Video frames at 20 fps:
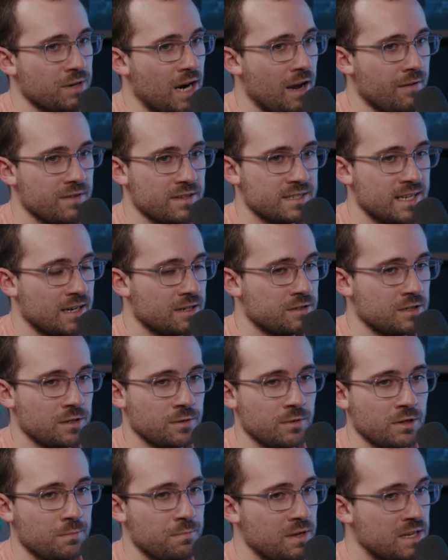private
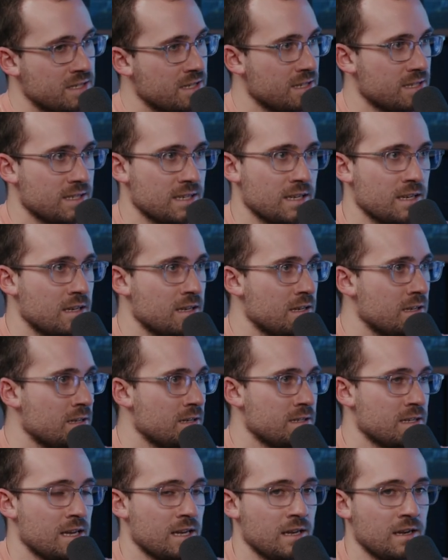sector with
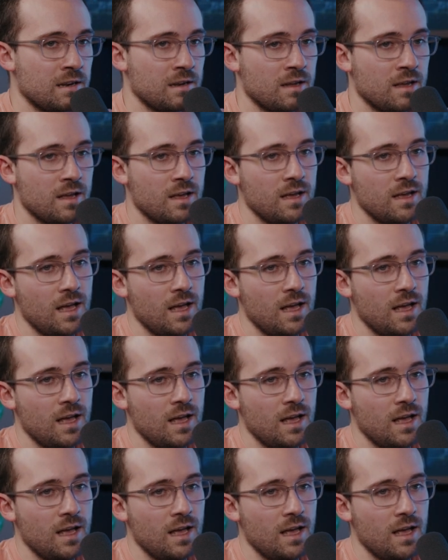businesses and